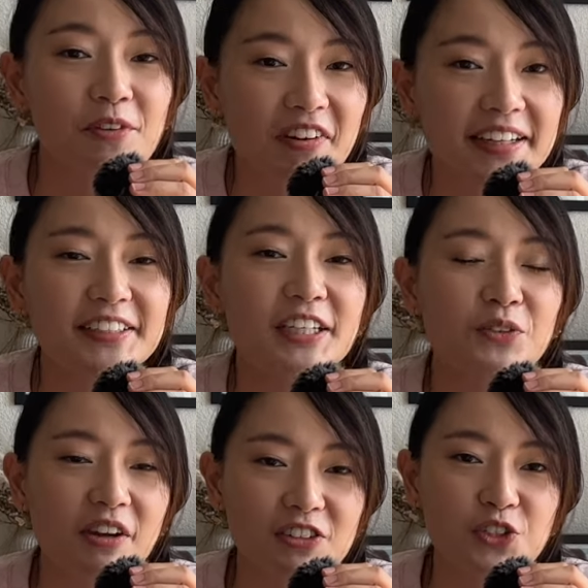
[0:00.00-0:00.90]
provided that
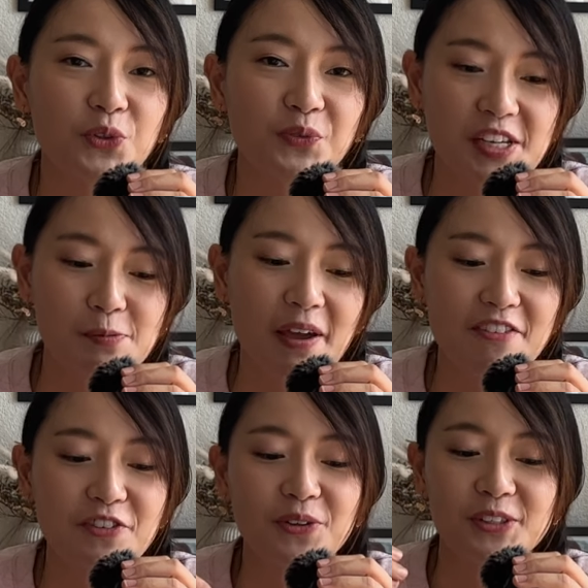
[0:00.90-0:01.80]
you have shown
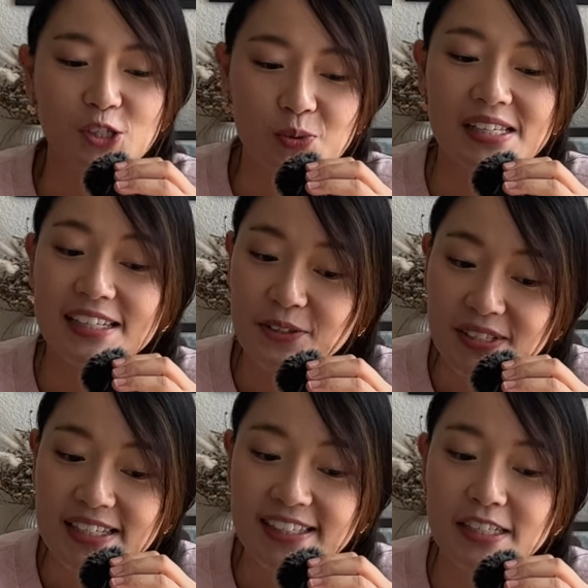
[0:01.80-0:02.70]
respect for the Swiss legal
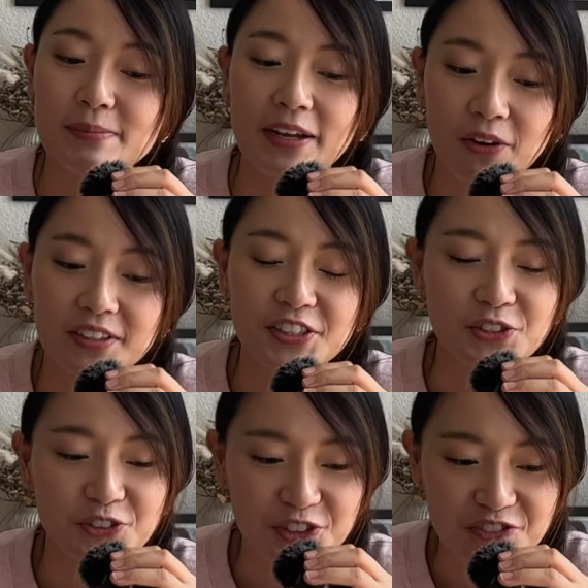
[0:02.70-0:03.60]
system and
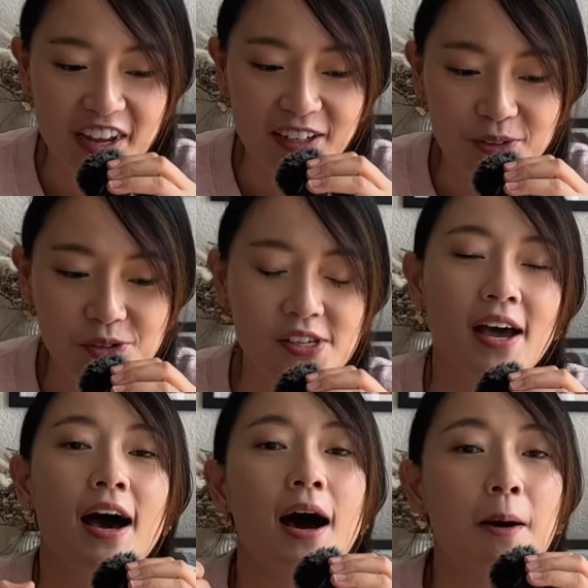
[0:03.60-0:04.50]
constitutional values,
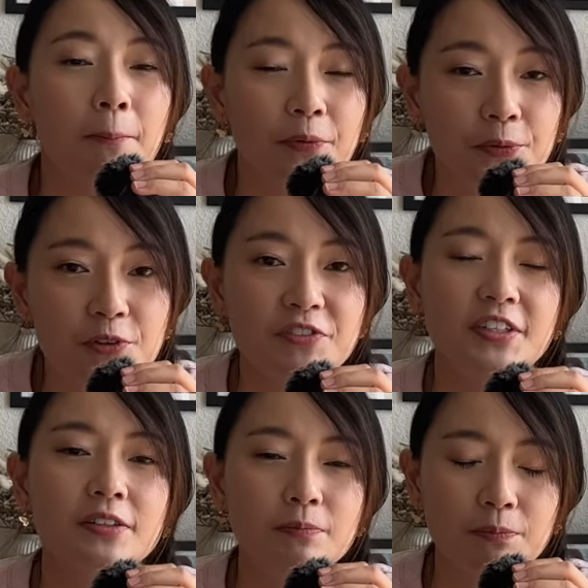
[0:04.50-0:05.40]

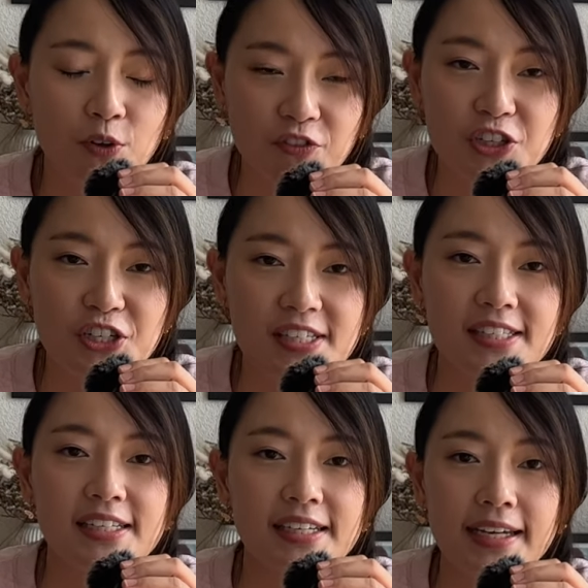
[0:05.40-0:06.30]
proven
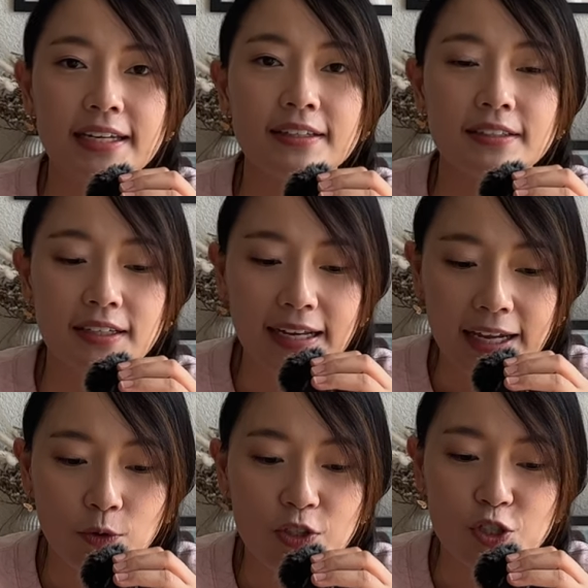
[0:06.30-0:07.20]
proficiency in the
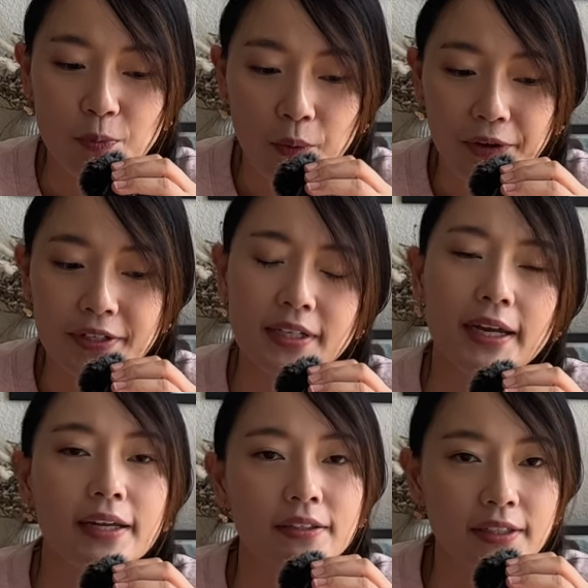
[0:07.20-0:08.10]
language spoken
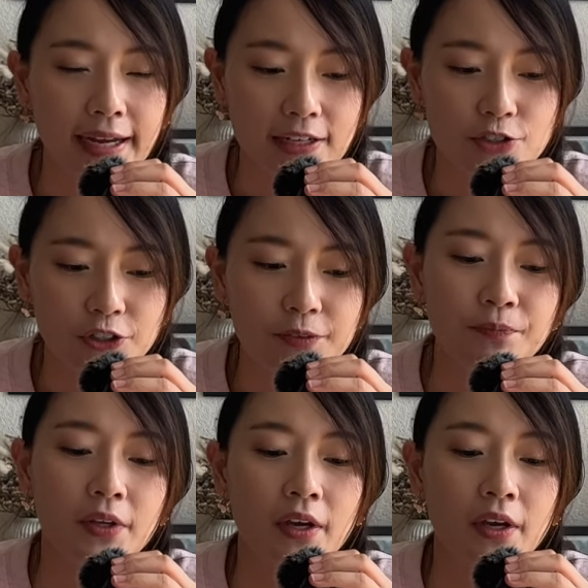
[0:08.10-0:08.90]
in the canton,